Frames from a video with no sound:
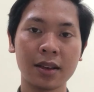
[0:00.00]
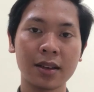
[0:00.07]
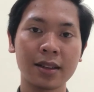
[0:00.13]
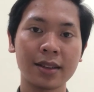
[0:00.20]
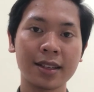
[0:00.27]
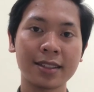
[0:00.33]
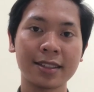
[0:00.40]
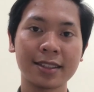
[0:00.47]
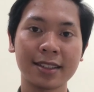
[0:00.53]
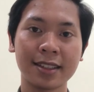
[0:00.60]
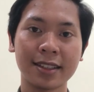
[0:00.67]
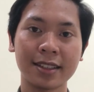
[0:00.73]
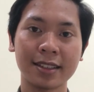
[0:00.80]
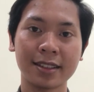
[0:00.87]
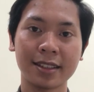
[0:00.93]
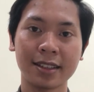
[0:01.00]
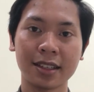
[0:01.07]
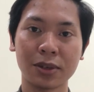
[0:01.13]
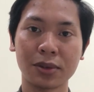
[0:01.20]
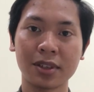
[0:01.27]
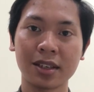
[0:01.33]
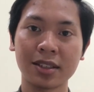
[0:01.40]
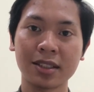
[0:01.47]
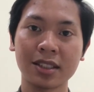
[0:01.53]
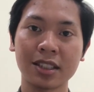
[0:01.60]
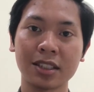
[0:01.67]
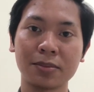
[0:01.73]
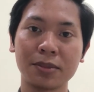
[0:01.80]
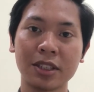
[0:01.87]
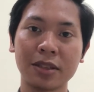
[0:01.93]
Let's say that our currency
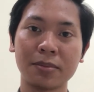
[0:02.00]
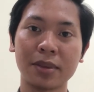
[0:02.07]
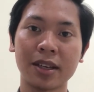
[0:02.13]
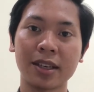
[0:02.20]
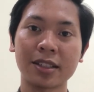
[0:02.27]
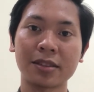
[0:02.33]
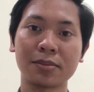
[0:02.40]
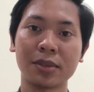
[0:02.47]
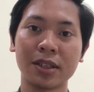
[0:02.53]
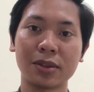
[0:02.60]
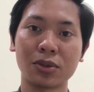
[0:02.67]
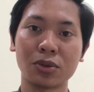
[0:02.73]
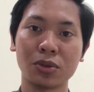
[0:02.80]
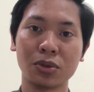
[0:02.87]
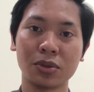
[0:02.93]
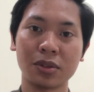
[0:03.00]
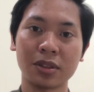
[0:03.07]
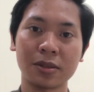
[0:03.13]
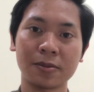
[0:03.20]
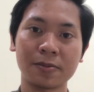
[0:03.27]
is being backed by gold.